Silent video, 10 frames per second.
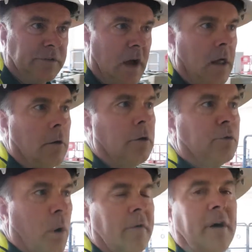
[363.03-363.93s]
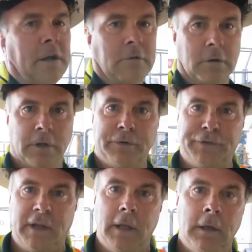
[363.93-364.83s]
style or 1,200 loose
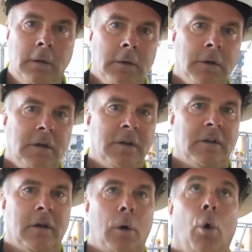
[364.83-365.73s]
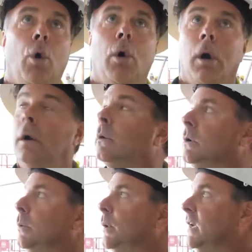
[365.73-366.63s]
seating, or
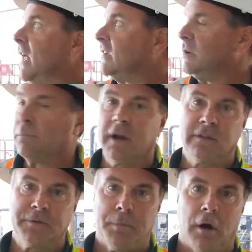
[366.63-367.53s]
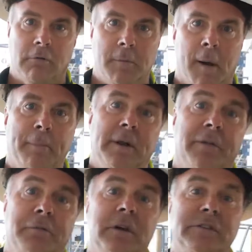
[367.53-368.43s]
we can actually break this ballroom up into
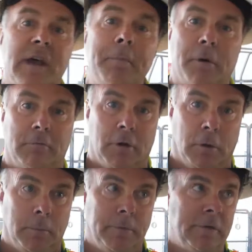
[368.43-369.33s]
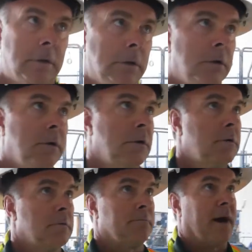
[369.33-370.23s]
3 separate rooms
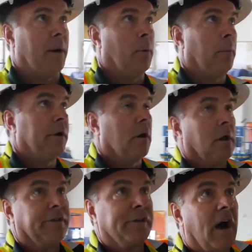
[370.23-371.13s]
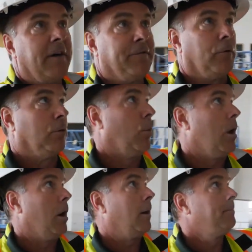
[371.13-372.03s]
by what we call a skyfold
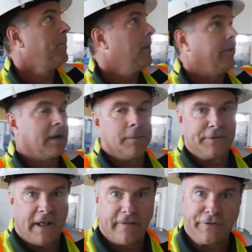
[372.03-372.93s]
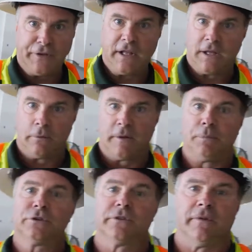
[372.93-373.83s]
wall that comes out of the ceiling with a
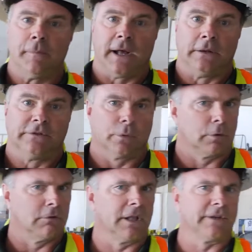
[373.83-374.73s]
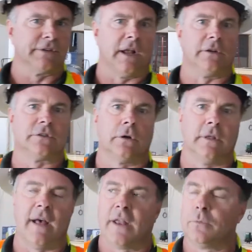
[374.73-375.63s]
push of a button. So we're real excited to show
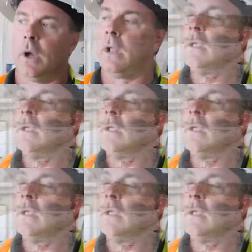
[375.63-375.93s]
you that as well.